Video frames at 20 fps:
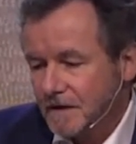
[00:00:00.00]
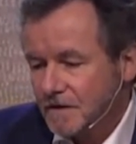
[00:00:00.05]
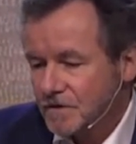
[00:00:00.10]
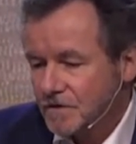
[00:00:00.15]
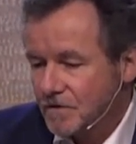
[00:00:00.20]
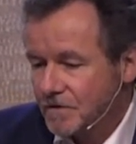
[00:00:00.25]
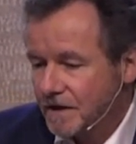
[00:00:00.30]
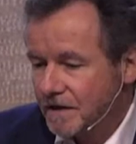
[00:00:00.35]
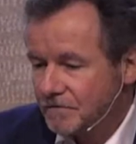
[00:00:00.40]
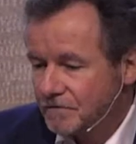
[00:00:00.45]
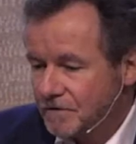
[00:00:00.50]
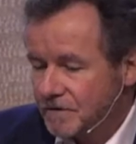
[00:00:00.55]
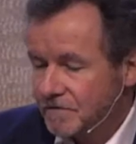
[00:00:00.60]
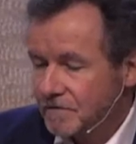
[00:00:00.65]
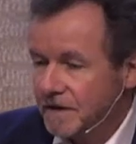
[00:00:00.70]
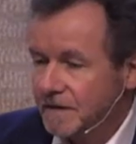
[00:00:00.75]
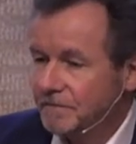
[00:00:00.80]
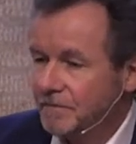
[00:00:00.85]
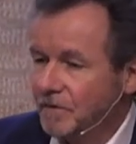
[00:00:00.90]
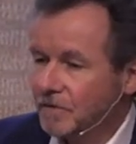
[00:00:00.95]
So that was
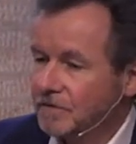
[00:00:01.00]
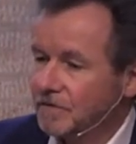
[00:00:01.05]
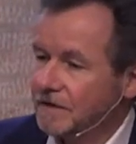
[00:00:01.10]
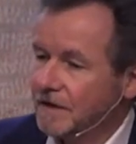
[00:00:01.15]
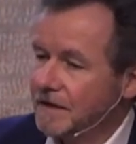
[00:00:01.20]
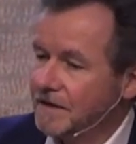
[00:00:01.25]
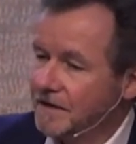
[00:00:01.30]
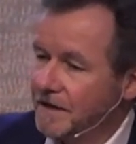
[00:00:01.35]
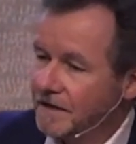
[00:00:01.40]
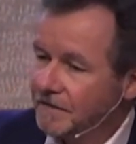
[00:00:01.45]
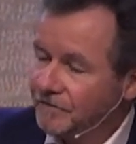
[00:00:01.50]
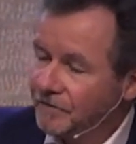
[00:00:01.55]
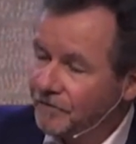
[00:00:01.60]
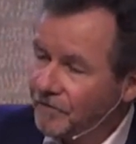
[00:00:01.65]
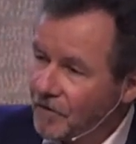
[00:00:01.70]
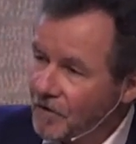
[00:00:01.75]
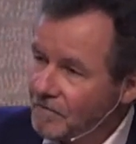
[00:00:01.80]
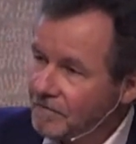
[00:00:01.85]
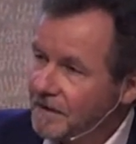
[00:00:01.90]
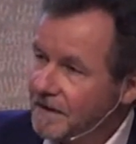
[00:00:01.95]
important, and that
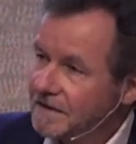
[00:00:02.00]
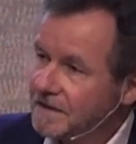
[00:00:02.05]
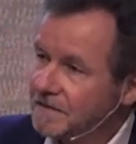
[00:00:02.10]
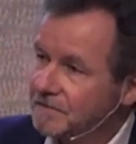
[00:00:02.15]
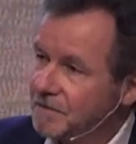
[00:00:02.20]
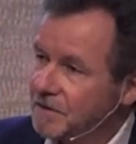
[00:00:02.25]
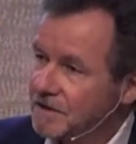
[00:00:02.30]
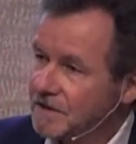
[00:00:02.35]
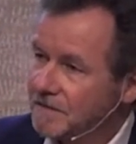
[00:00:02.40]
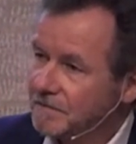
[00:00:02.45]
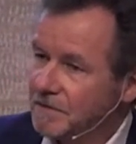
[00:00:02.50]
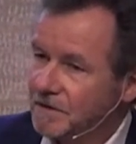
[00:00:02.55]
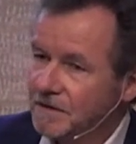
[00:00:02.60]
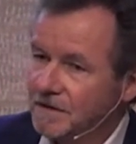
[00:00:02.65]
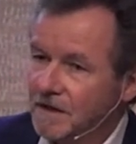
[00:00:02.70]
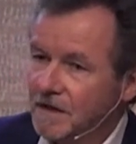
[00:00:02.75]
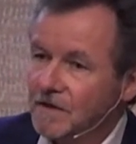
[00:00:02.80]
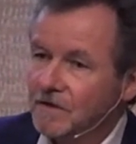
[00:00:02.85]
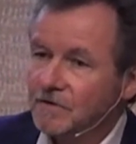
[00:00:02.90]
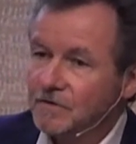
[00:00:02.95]
form made it
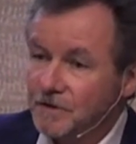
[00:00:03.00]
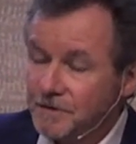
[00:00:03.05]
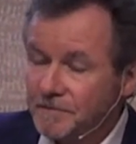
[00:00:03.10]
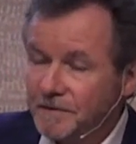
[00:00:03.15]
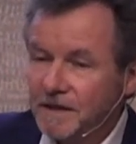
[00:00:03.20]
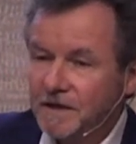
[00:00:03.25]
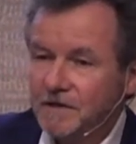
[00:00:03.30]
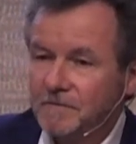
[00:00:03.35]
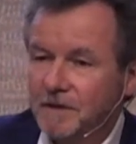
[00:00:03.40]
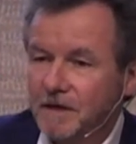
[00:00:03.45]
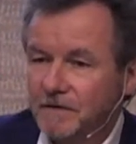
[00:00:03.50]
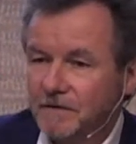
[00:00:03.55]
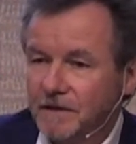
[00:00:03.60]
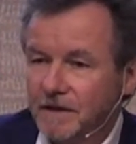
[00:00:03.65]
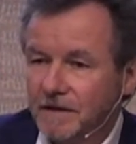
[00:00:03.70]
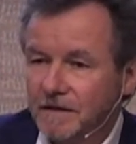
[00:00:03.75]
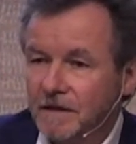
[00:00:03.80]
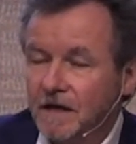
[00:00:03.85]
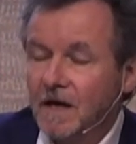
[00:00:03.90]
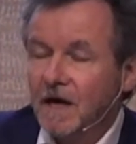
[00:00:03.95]
possible to speak about
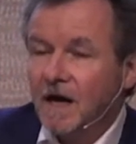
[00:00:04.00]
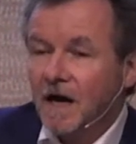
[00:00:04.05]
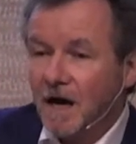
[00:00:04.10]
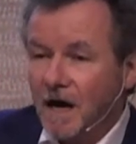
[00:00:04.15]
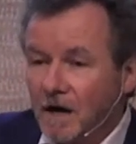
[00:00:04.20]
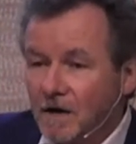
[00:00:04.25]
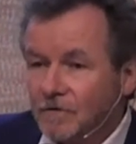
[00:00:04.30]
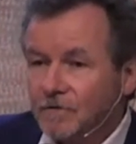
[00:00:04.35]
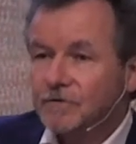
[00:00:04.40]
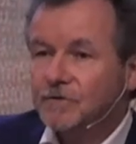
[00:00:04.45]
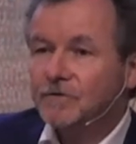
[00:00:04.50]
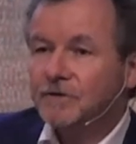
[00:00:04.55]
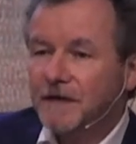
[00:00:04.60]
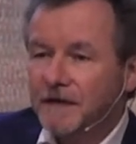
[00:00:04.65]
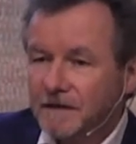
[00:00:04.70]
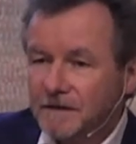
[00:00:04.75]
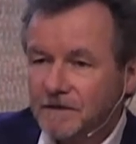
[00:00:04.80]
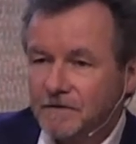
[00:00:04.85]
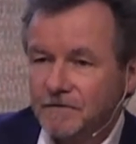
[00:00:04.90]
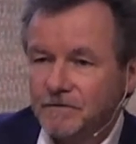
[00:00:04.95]
that. How do you
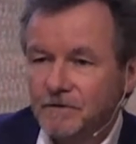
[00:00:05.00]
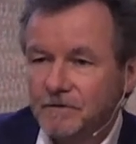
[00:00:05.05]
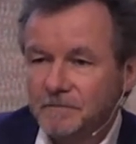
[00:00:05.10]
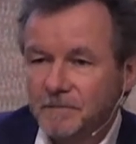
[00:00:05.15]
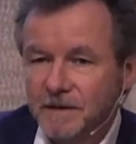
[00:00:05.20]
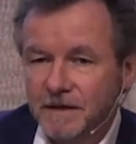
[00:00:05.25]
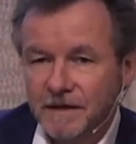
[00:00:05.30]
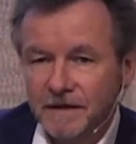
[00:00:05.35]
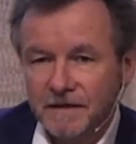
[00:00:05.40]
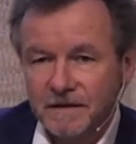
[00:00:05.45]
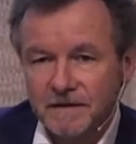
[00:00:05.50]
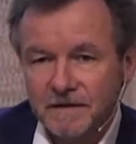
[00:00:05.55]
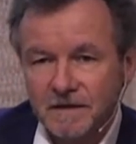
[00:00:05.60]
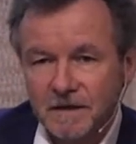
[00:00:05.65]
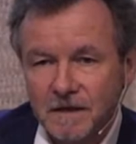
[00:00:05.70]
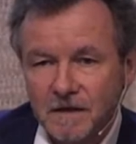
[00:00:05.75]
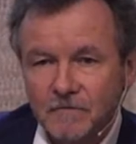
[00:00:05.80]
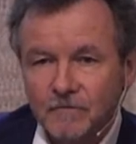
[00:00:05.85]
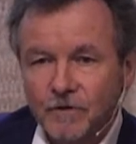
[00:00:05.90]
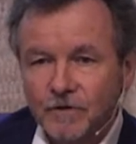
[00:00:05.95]
get to a
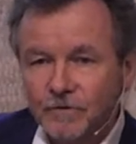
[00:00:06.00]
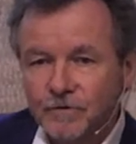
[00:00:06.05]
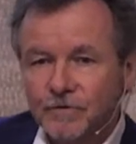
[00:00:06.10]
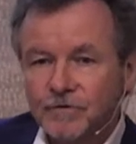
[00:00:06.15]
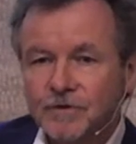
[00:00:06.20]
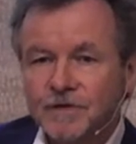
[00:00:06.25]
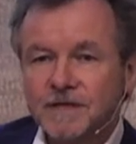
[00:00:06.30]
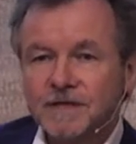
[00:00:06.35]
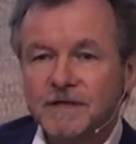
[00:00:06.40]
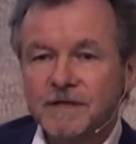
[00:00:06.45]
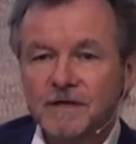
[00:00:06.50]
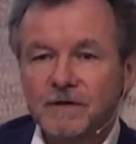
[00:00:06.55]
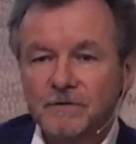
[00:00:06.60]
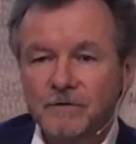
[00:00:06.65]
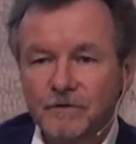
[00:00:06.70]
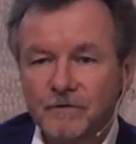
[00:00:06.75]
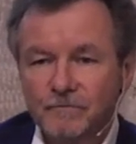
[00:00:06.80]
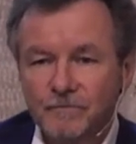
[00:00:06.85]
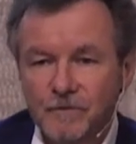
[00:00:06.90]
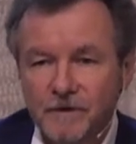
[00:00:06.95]
place? What do you see
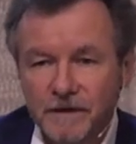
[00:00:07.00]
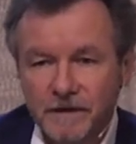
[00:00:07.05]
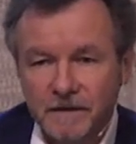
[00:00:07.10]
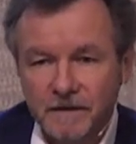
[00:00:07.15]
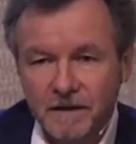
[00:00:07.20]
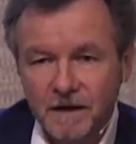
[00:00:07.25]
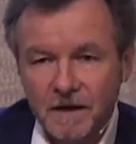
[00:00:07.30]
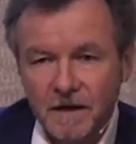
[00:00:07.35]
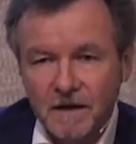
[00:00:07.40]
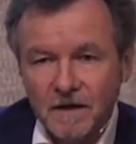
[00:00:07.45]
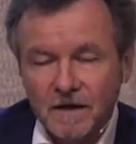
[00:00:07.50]
on the way?